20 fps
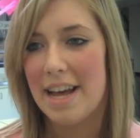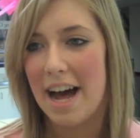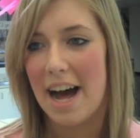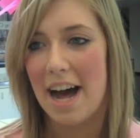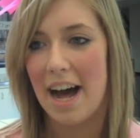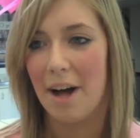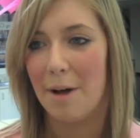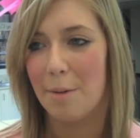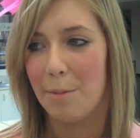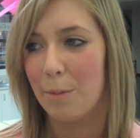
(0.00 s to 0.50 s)

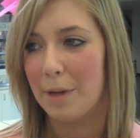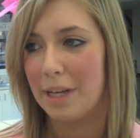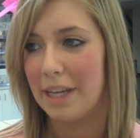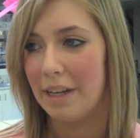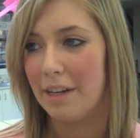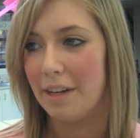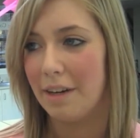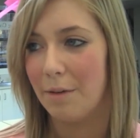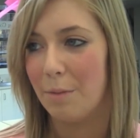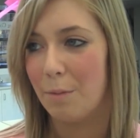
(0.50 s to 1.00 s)
Um, we
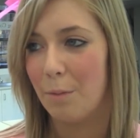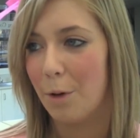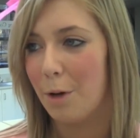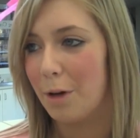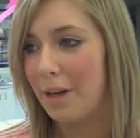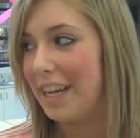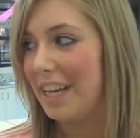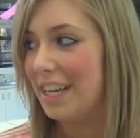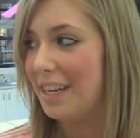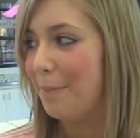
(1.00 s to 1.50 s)
can
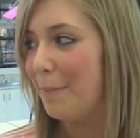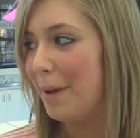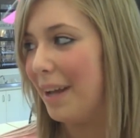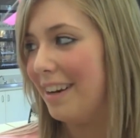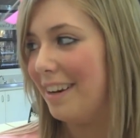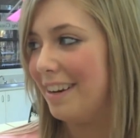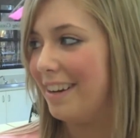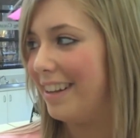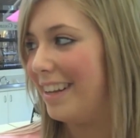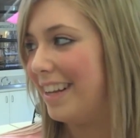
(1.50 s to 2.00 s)
work
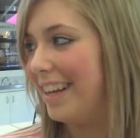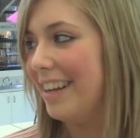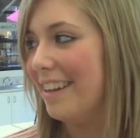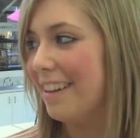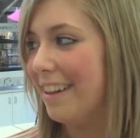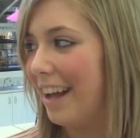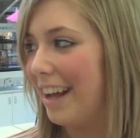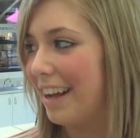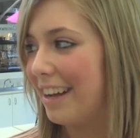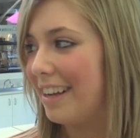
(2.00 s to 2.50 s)
independently in
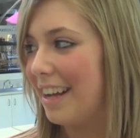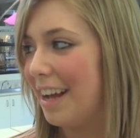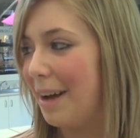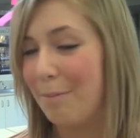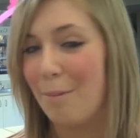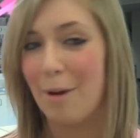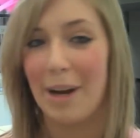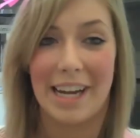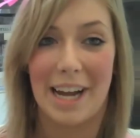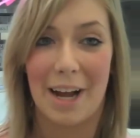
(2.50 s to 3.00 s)
like
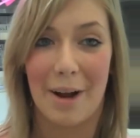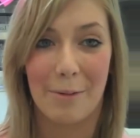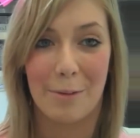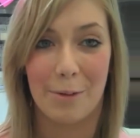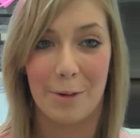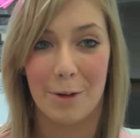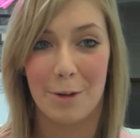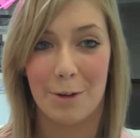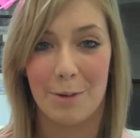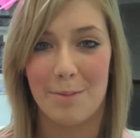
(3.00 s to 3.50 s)
breakout
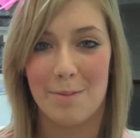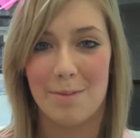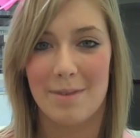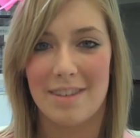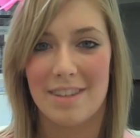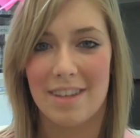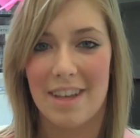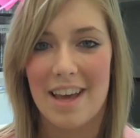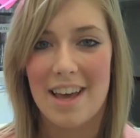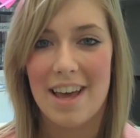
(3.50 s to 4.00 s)

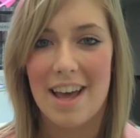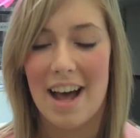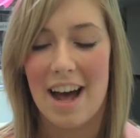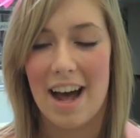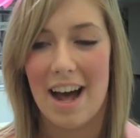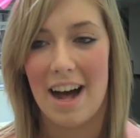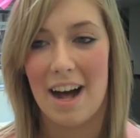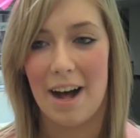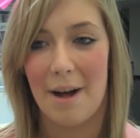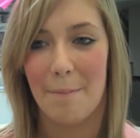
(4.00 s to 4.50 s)
rooms
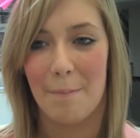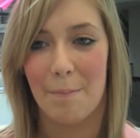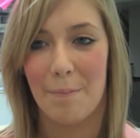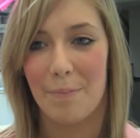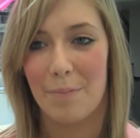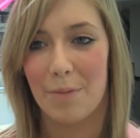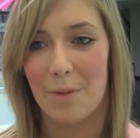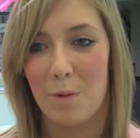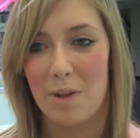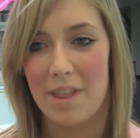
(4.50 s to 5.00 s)
um,
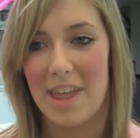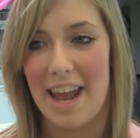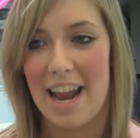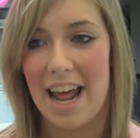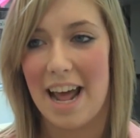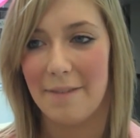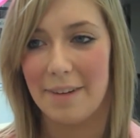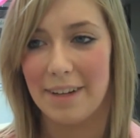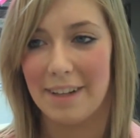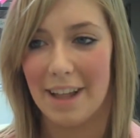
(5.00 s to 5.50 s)
without
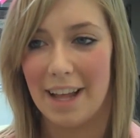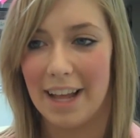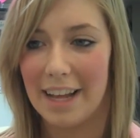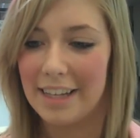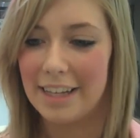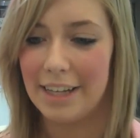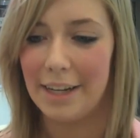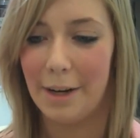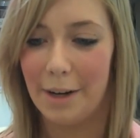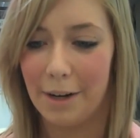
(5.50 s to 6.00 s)
having
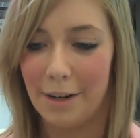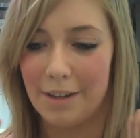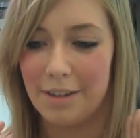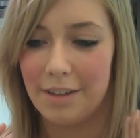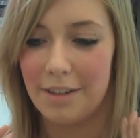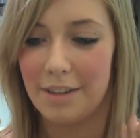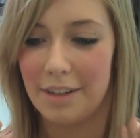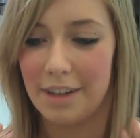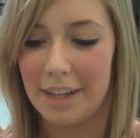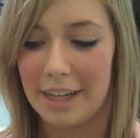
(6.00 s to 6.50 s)
like you know
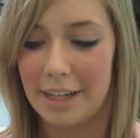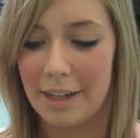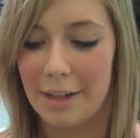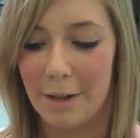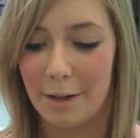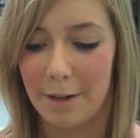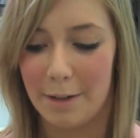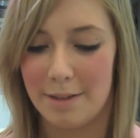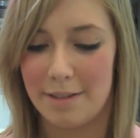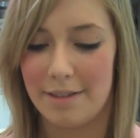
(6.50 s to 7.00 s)

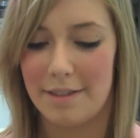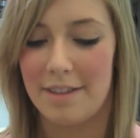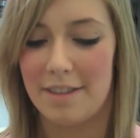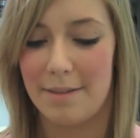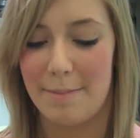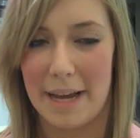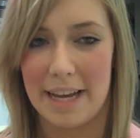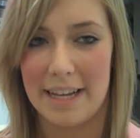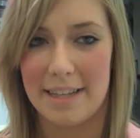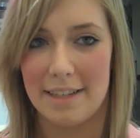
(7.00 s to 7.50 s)
enclosed
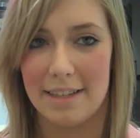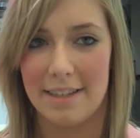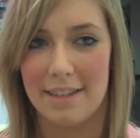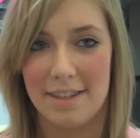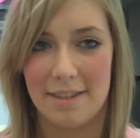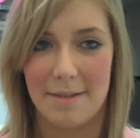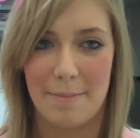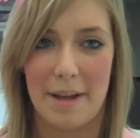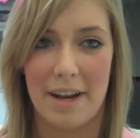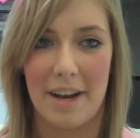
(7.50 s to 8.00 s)
spaces.
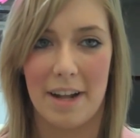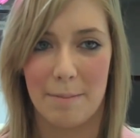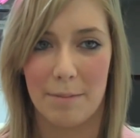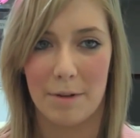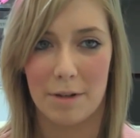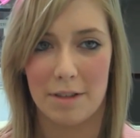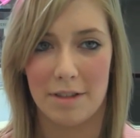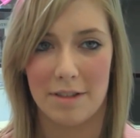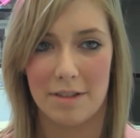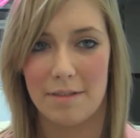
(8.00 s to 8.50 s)
It's better
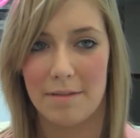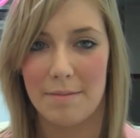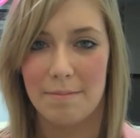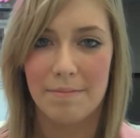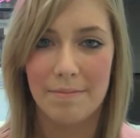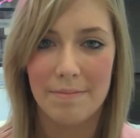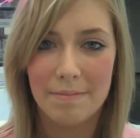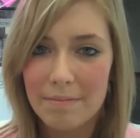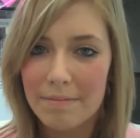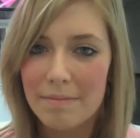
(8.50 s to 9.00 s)
because
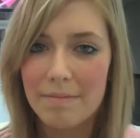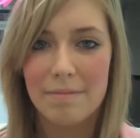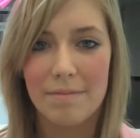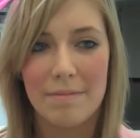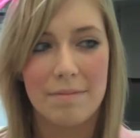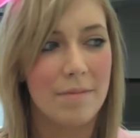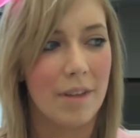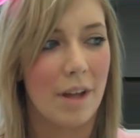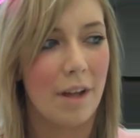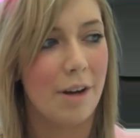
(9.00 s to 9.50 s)

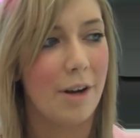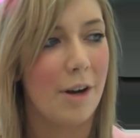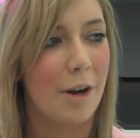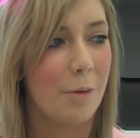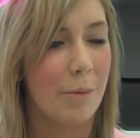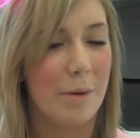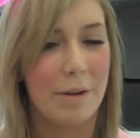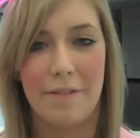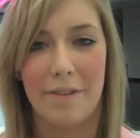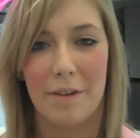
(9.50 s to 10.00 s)
I don't
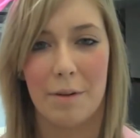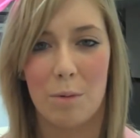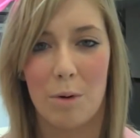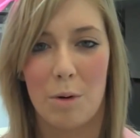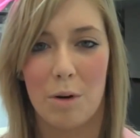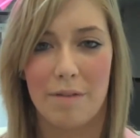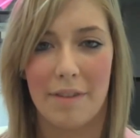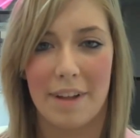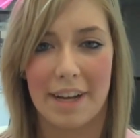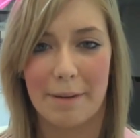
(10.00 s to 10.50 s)
know. We feel
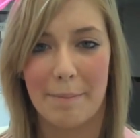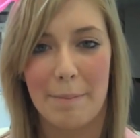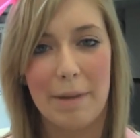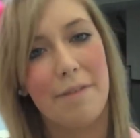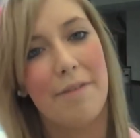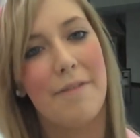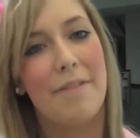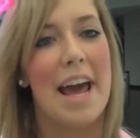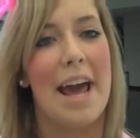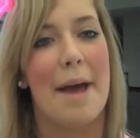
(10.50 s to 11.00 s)
more of like a big
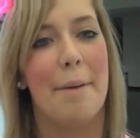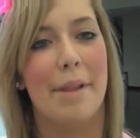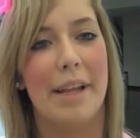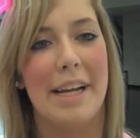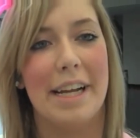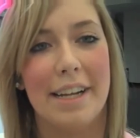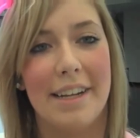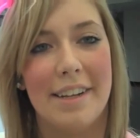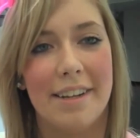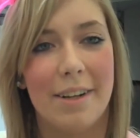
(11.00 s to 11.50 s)

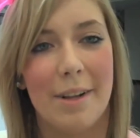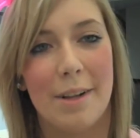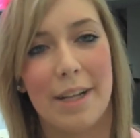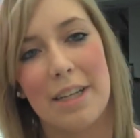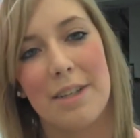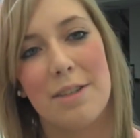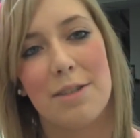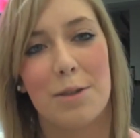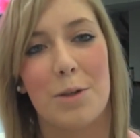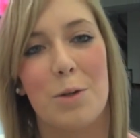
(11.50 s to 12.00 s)
family, like
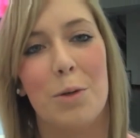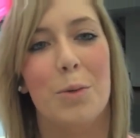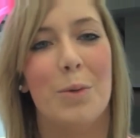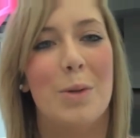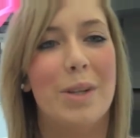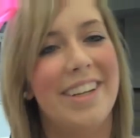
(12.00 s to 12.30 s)
a school.